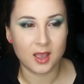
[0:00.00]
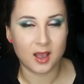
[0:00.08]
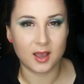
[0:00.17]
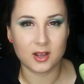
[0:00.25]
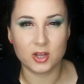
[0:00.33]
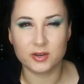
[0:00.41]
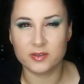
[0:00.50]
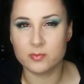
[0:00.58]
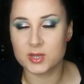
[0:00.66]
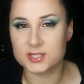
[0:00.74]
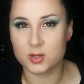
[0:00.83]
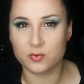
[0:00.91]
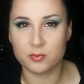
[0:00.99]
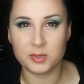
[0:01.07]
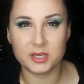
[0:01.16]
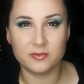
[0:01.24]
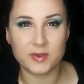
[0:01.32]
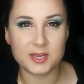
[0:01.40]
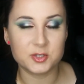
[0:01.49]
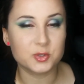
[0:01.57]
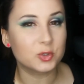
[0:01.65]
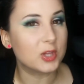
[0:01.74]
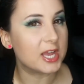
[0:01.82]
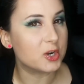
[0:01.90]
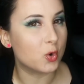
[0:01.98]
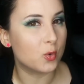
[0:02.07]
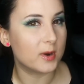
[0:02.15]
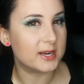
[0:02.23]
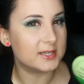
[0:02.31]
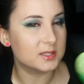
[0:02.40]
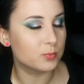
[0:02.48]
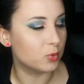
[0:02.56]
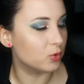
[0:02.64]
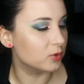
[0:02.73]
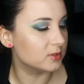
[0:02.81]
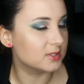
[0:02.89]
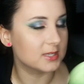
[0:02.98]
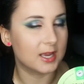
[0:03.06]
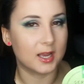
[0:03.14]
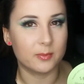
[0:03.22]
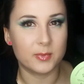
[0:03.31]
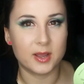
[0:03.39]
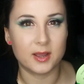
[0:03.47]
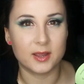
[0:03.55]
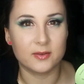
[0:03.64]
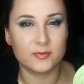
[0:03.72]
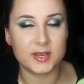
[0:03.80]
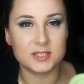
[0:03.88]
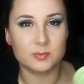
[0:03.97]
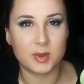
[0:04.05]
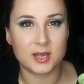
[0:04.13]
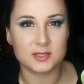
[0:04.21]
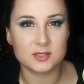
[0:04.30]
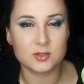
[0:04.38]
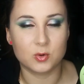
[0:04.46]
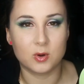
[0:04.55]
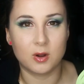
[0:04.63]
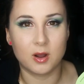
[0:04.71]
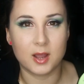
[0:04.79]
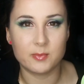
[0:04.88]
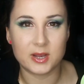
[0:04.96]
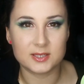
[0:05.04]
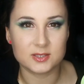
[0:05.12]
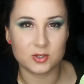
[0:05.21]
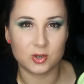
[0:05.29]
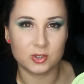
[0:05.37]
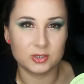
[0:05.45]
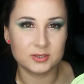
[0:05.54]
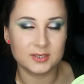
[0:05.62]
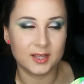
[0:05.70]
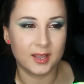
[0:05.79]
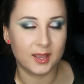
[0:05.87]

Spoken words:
I kind of give myself a mini facial and always put a face mask or eye mask on.